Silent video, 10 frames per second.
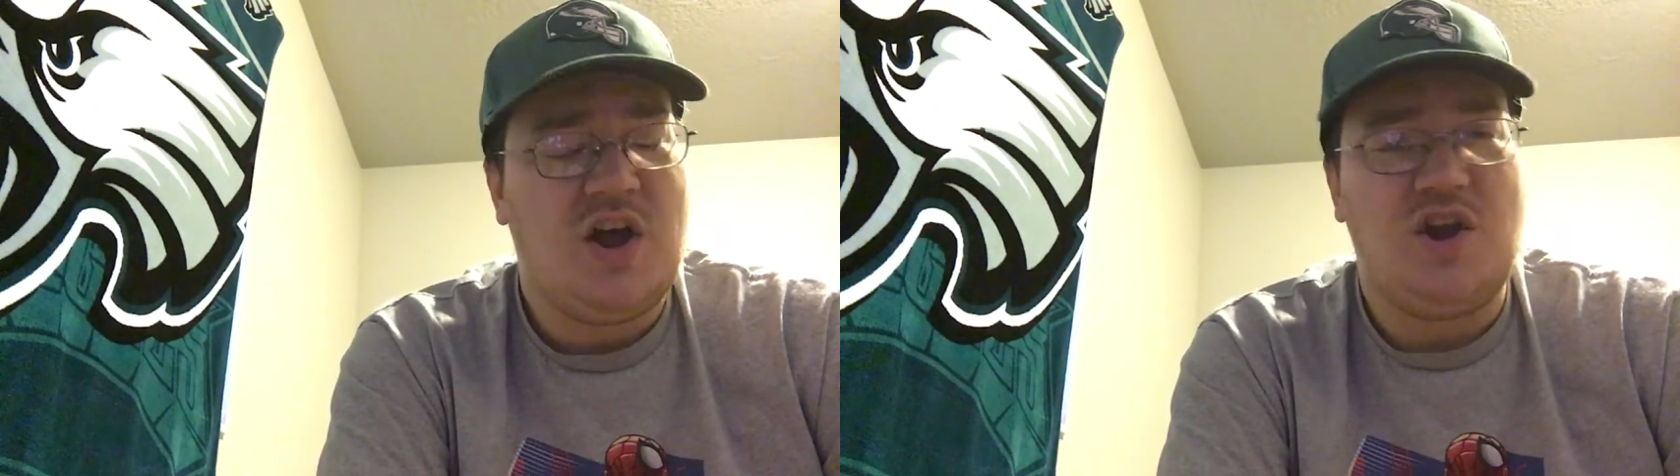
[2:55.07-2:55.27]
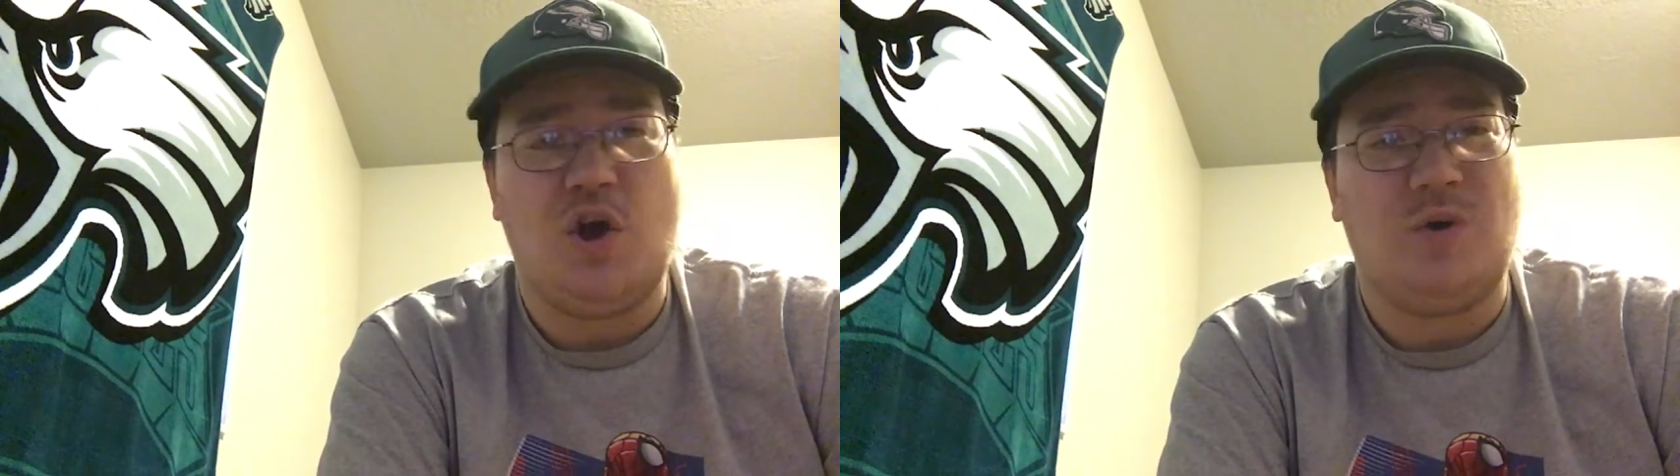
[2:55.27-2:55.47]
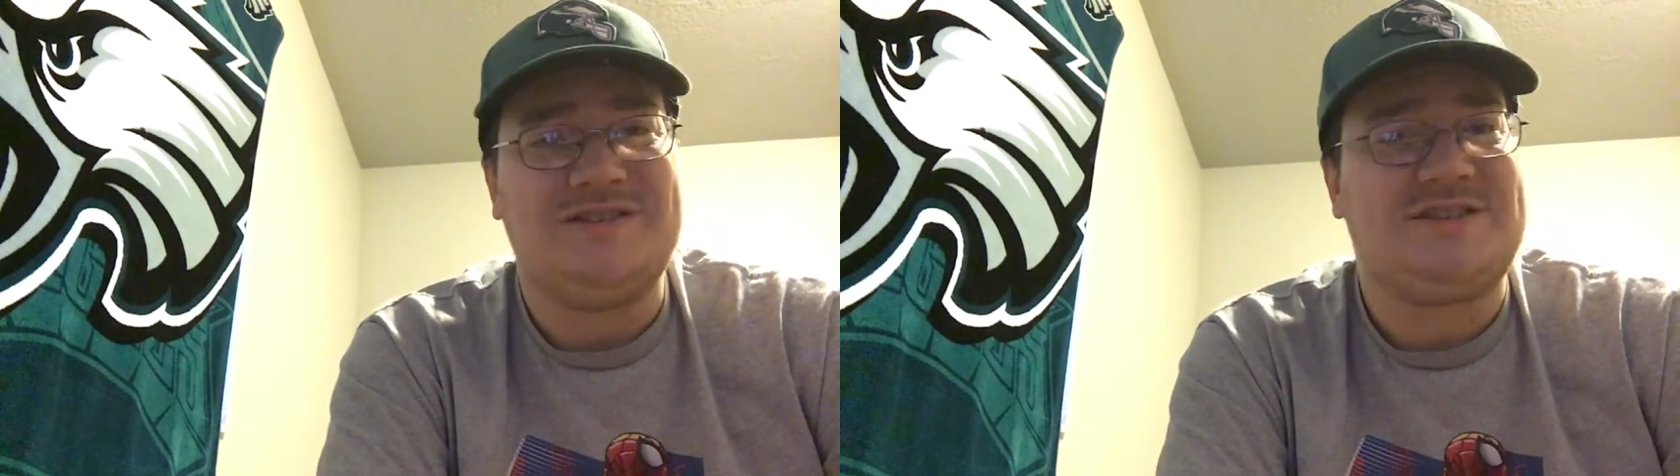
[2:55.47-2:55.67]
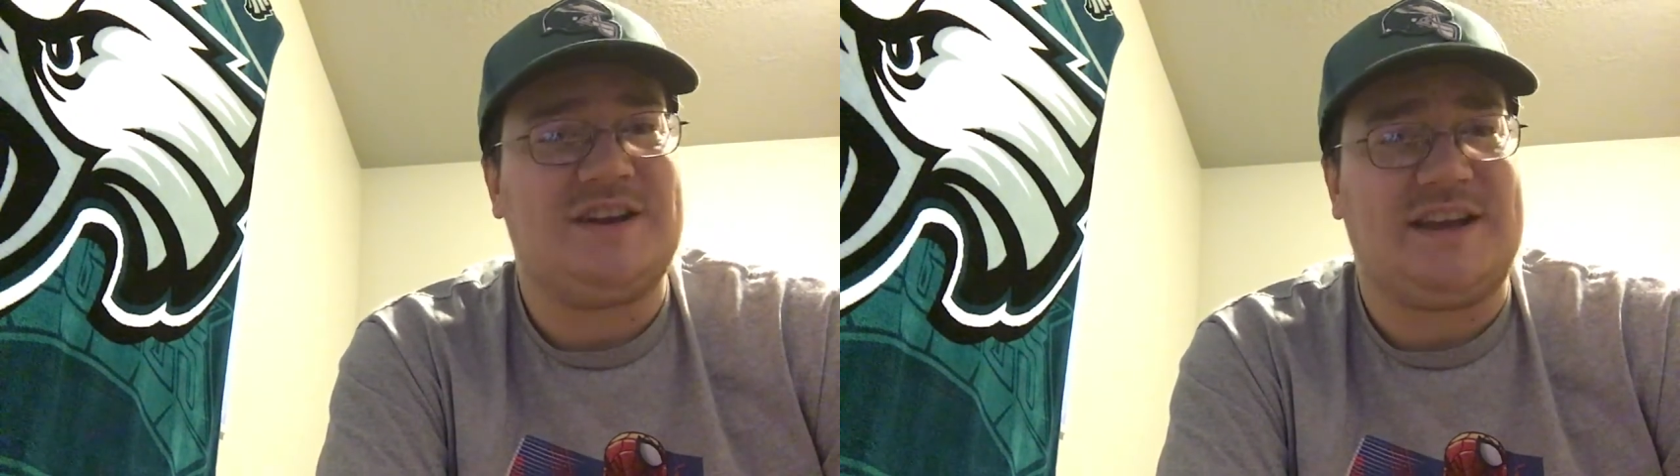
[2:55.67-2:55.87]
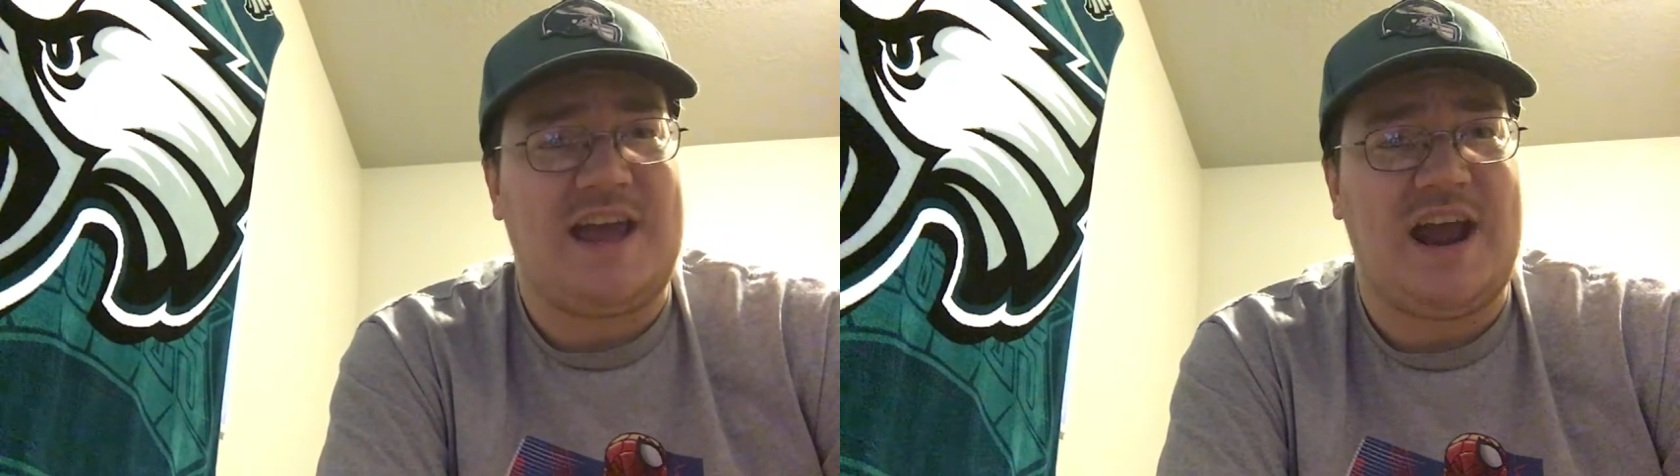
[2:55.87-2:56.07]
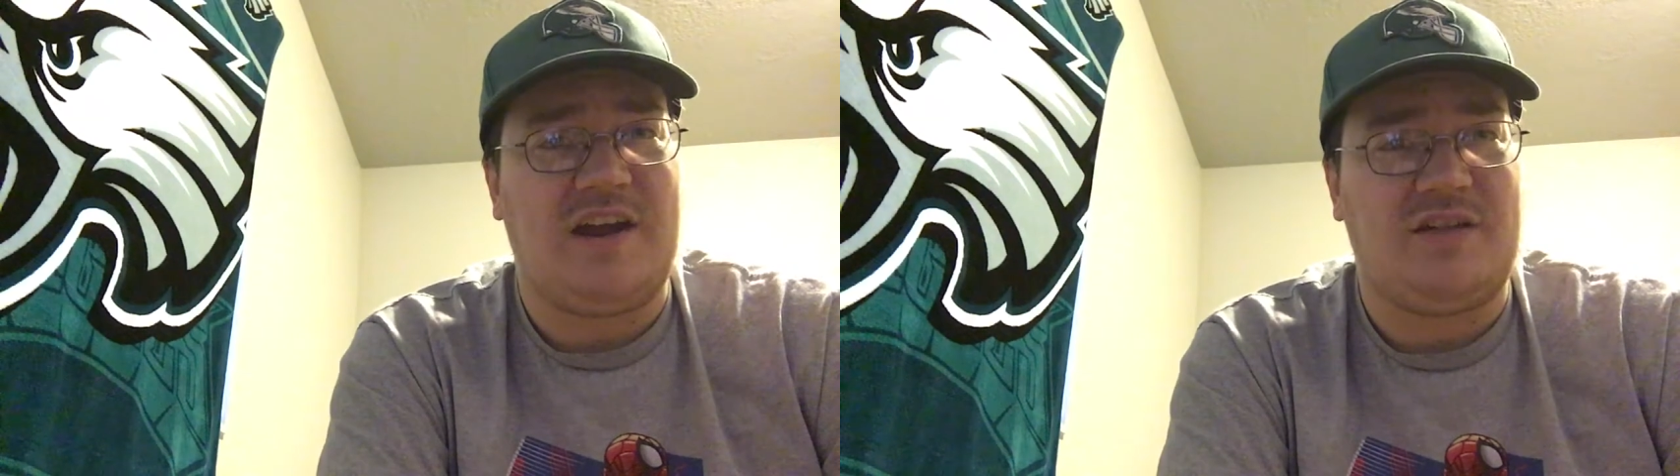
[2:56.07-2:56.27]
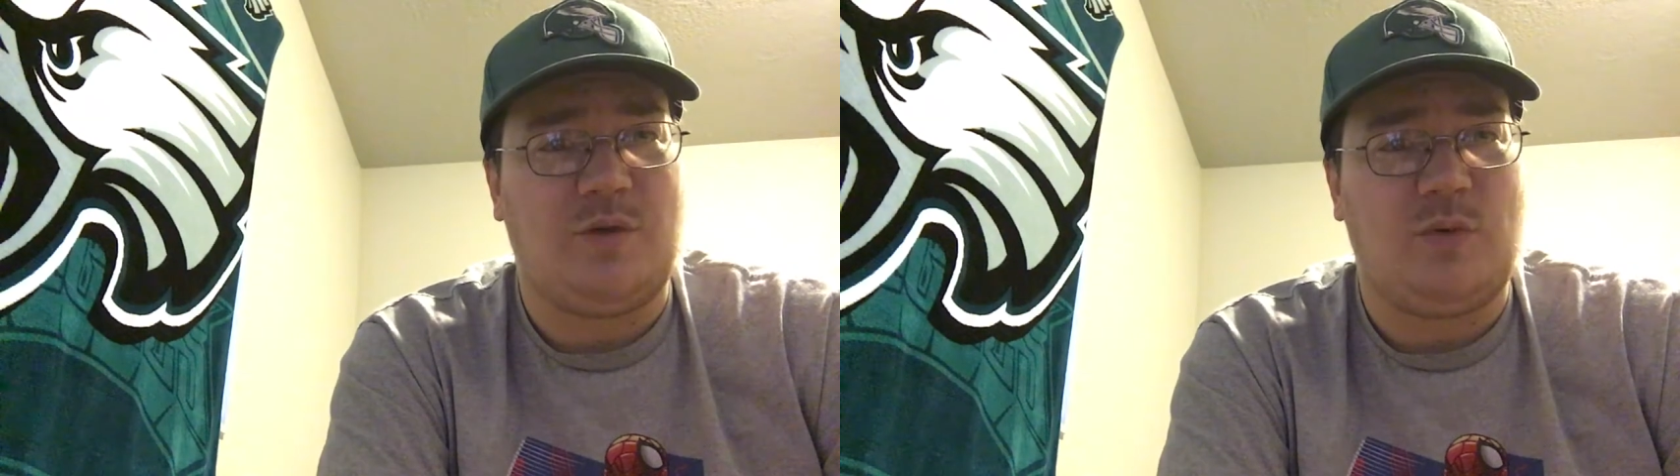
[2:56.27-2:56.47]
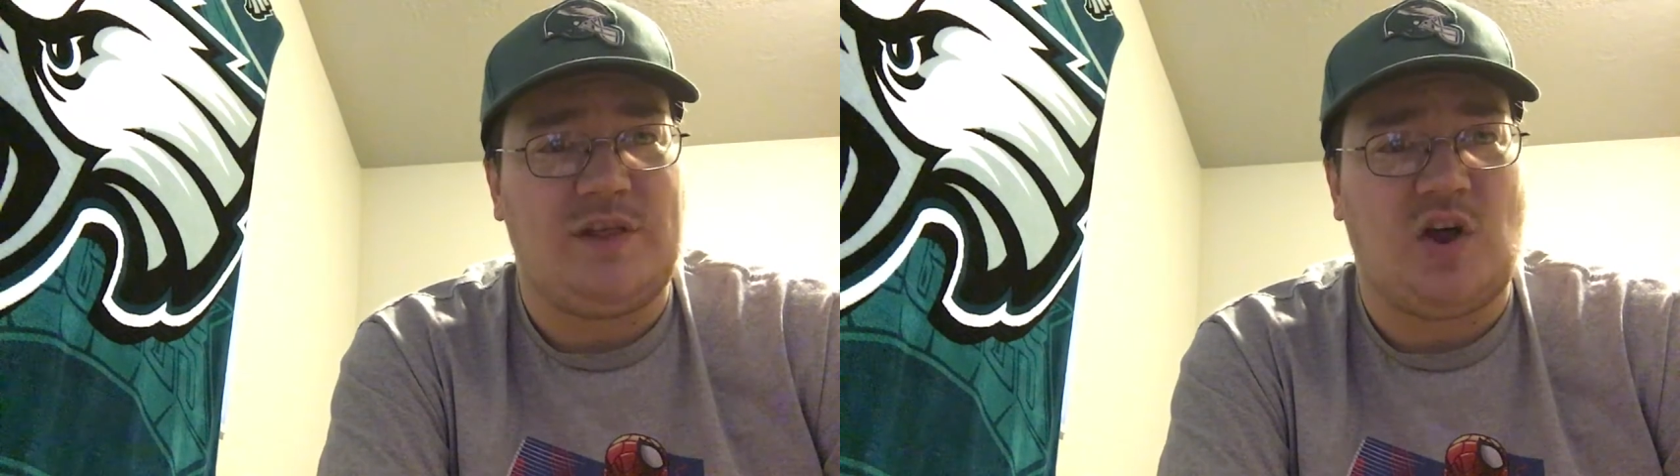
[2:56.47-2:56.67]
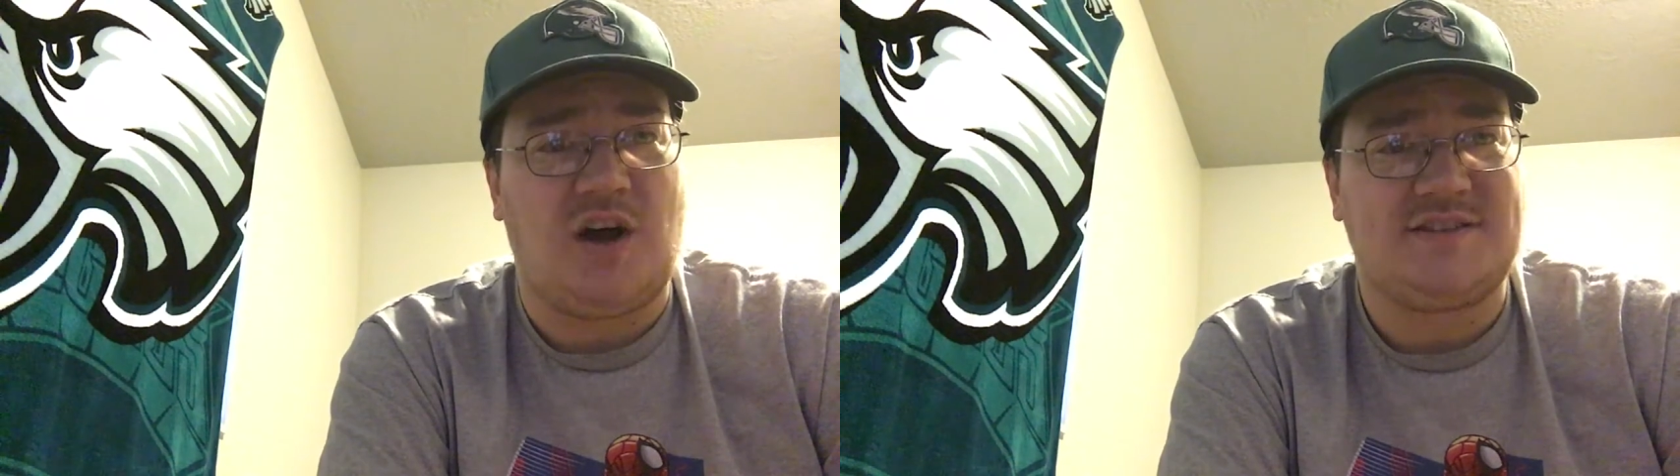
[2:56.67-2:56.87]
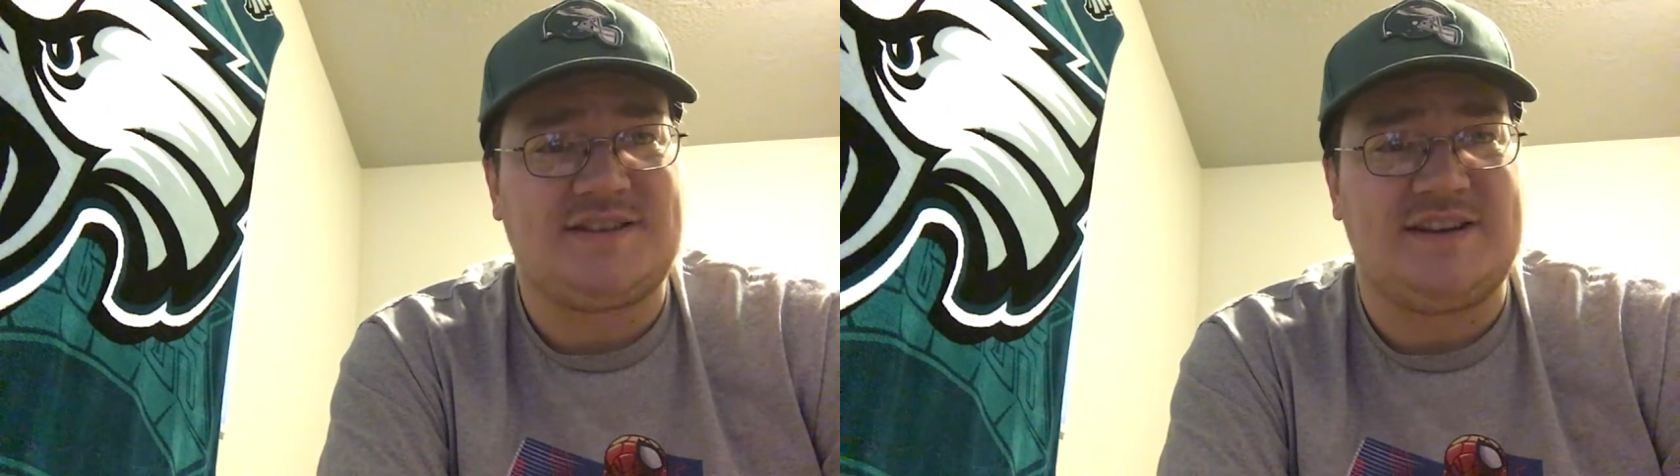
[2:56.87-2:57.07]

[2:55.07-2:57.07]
no one's going to care that we lost